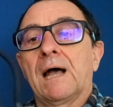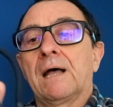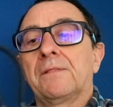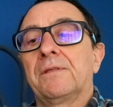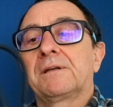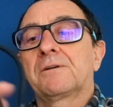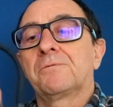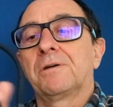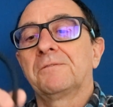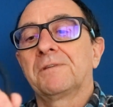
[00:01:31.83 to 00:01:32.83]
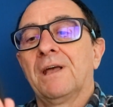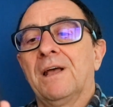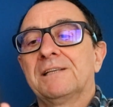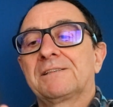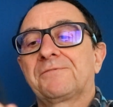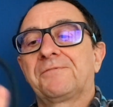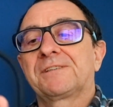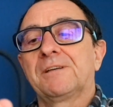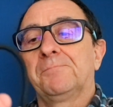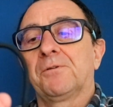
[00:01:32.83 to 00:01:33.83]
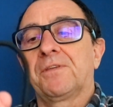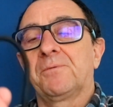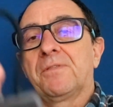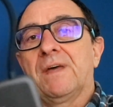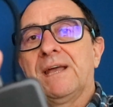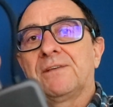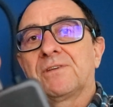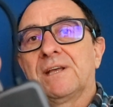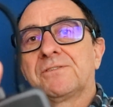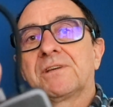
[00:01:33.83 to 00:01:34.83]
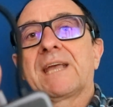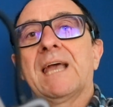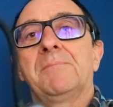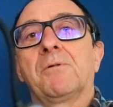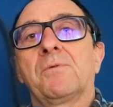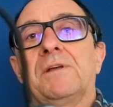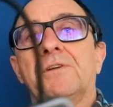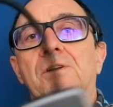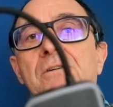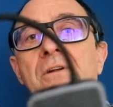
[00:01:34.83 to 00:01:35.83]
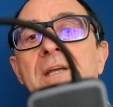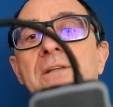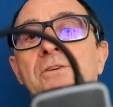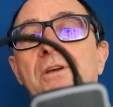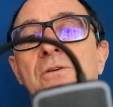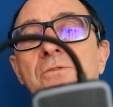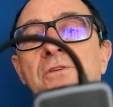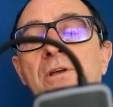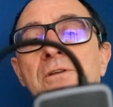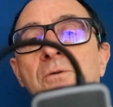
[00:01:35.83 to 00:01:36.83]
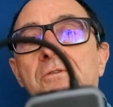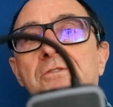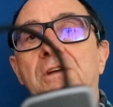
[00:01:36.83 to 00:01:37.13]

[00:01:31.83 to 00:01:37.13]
And the simple thing with this is the cable, if you're not got it in use and you want